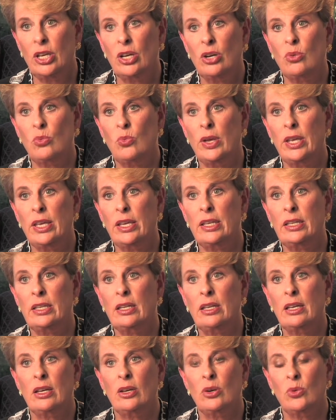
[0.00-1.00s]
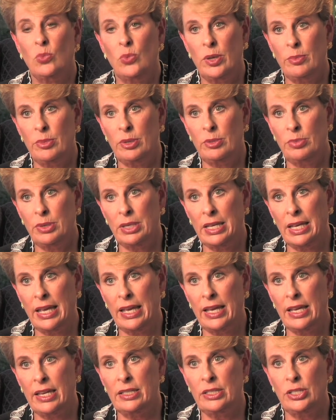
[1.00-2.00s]
when women
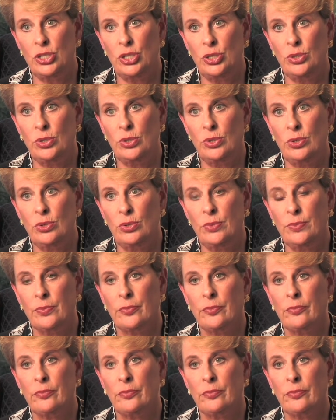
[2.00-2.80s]
began to